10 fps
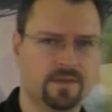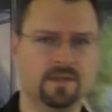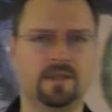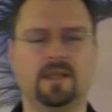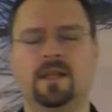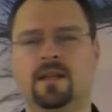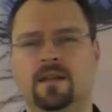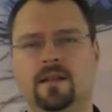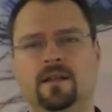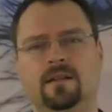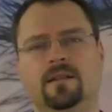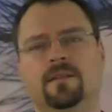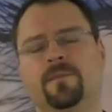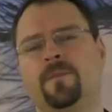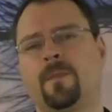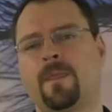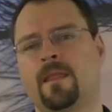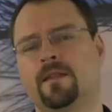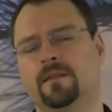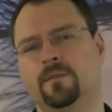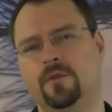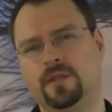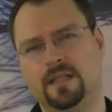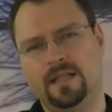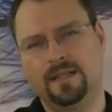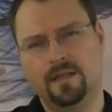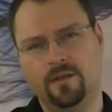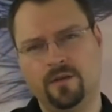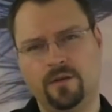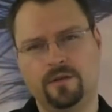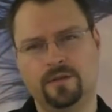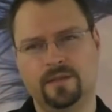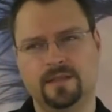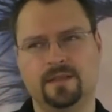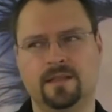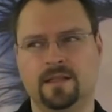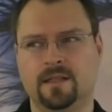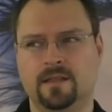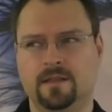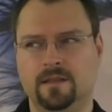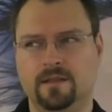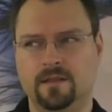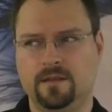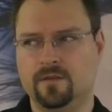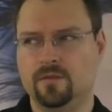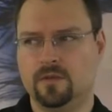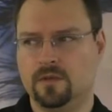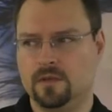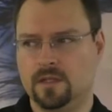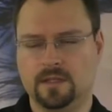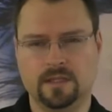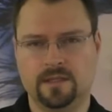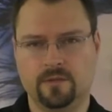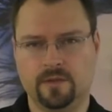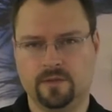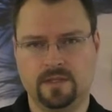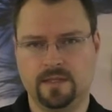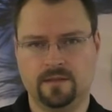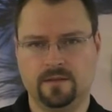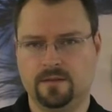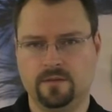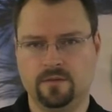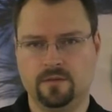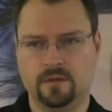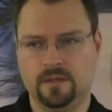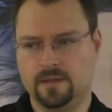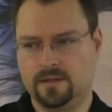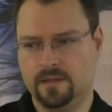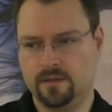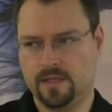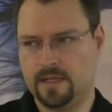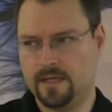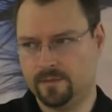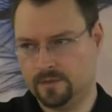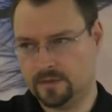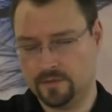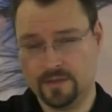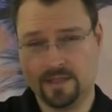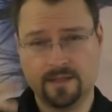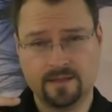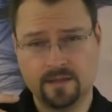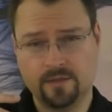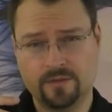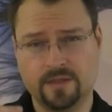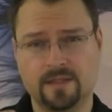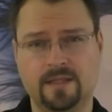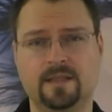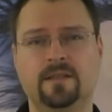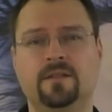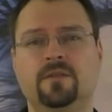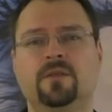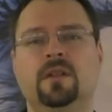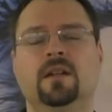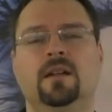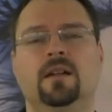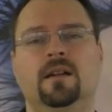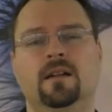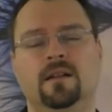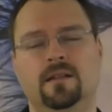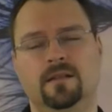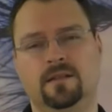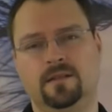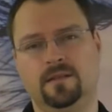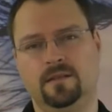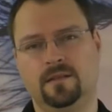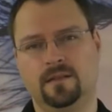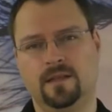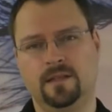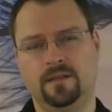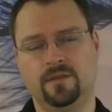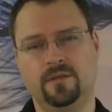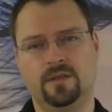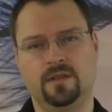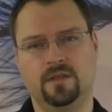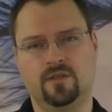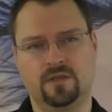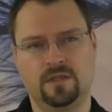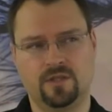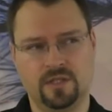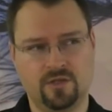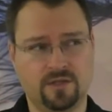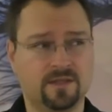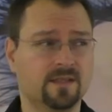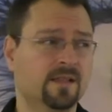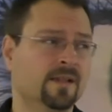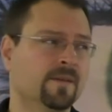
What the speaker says: and the more they learn that you are the leader, and then you say, okay, the eyes want to close, the eyes close, and then you can use your suggestions, and